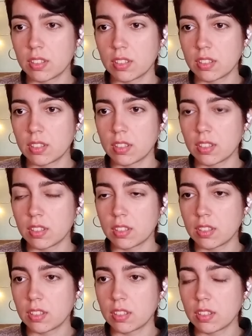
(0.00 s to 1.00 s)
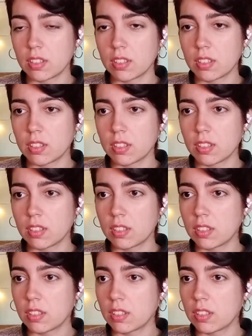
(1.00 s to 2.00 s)

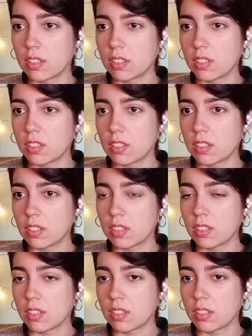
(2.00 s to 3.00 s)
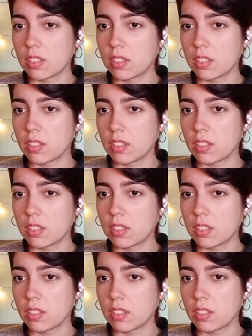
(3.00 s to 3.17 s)
[no speech]